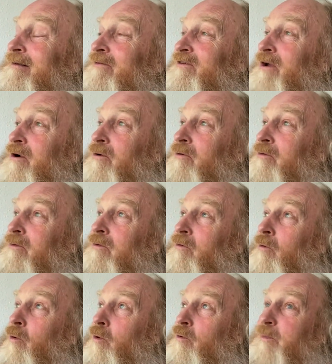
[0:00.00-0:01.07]
So,
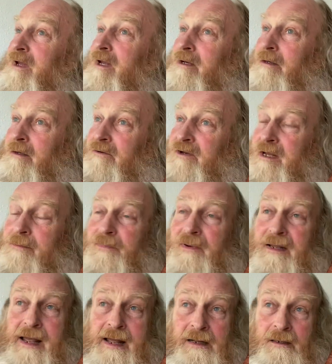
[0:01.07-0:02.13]
albeit
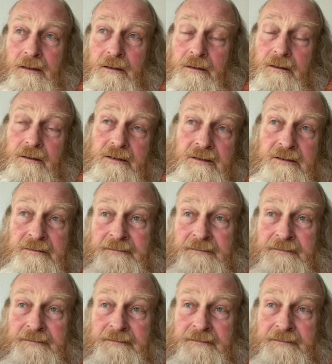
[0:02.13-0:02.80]
deeply held,